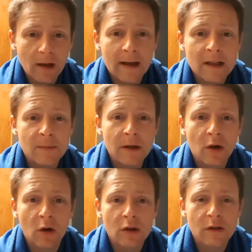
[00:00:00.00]
And it's
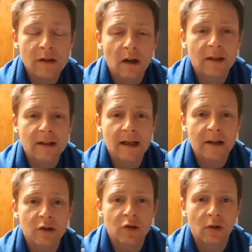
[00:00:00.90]
because you start to
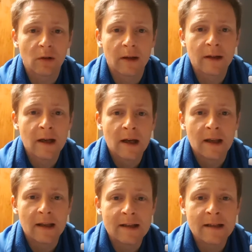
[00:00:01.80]
take control. And
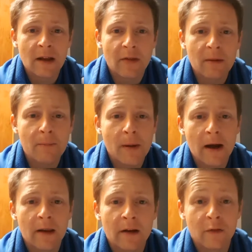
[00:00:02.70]
there's nothing
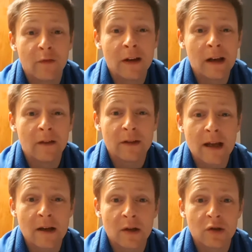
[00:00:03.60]
better than the feeling of
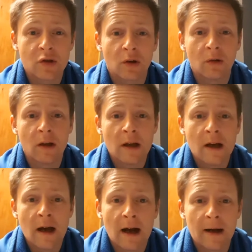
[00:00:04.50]
taking control.
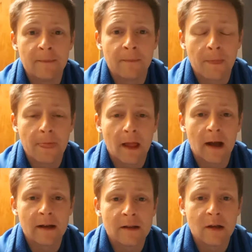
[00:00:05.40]
And
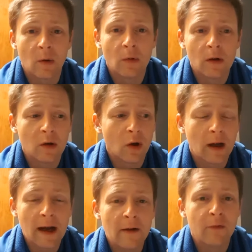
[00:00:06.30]

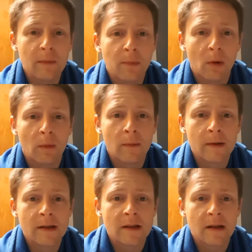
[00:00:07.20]
look at every problem
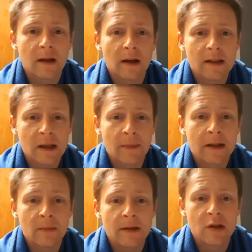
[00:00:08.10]
as
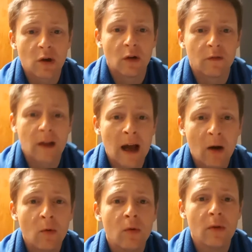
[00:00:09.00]
something to be solved.
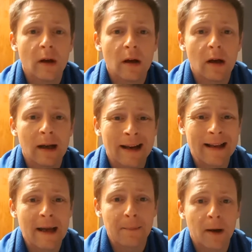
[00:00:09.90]
How can I
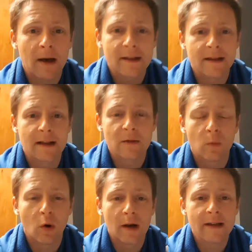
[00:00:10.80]
get past this?
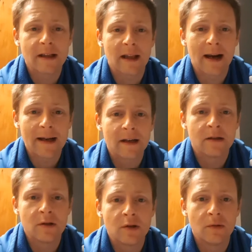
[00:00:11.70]
What is it that I
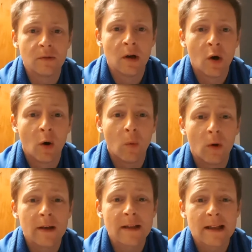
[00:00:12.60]
can do, or
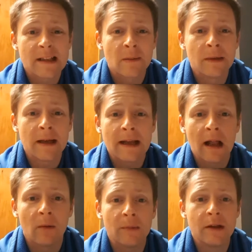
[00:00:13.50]
what is it that somebody can
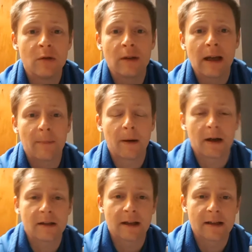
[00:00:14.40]
help me do to get
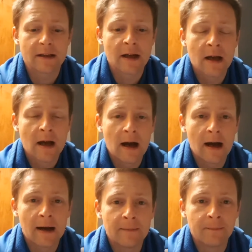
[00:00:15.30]
past this?
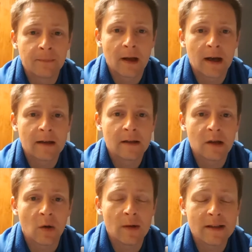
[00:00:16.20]
And
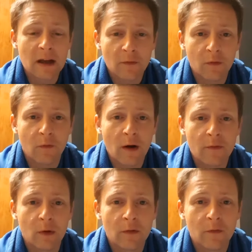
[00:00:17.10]
it's different for
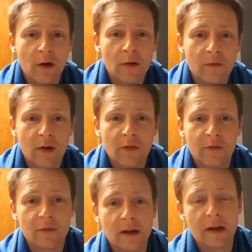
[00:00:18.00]
everyone.
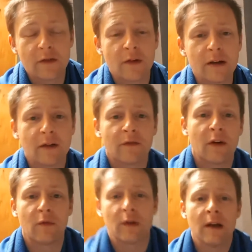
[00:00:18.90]
It is very different for
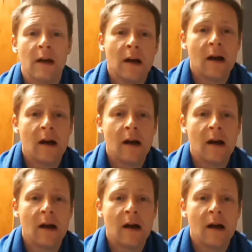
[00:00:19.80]
everyone.